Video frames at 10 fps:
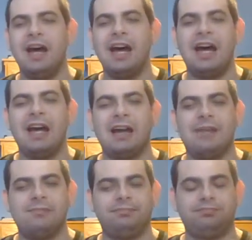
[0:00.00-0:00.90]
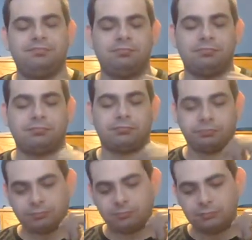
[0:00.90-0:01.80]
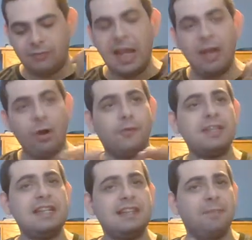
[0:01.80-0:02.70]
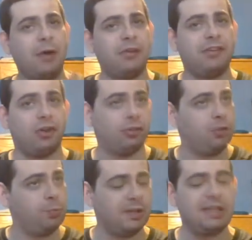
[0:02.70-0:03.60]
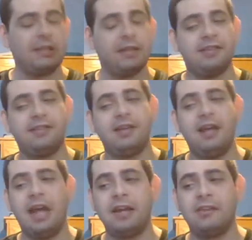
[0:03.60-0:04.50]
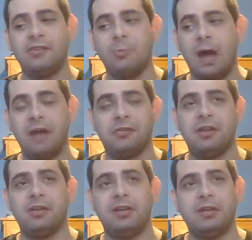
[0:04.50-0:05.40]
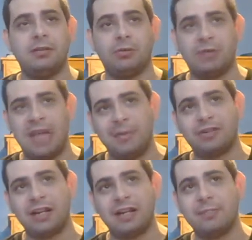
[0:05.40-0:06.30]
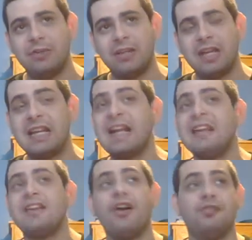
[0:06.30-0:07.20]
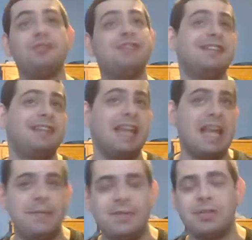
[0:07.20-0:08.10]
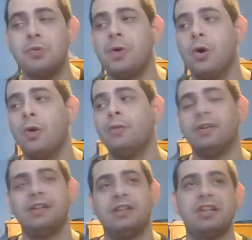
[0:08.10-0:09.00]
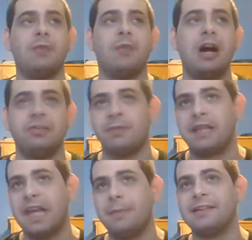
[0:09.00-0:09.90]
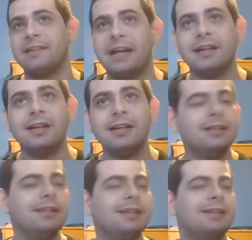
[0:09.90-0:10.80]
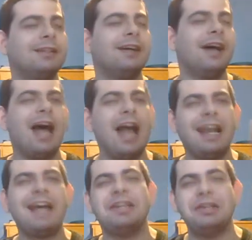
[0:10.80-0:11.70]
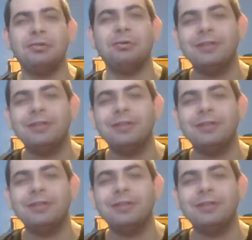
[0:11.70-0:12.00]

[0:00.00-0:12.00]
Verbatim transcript: Uh, and over these mountains called the Koopalingas. And so Bowsetta, you know, Cammy's trying to communicate and also sends Kammy Koopa over to kind of watch him. But Kami's like, I like you.